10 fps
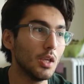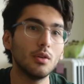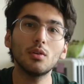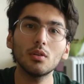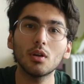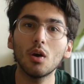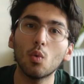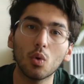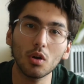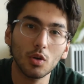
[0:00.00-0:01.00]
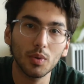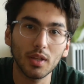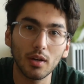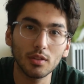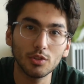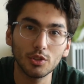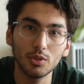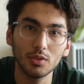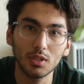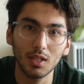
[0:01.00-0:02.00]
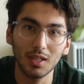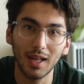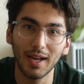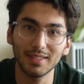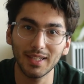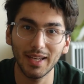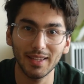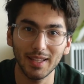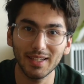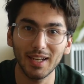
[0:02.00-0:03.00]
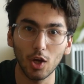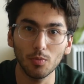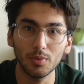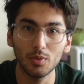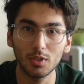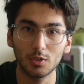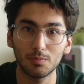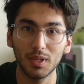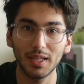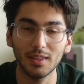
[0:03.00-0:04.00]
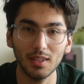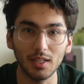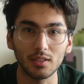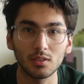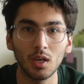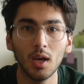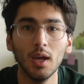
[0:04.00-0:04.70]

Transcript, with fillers: you can go work with other students in the class and they can help you explain things.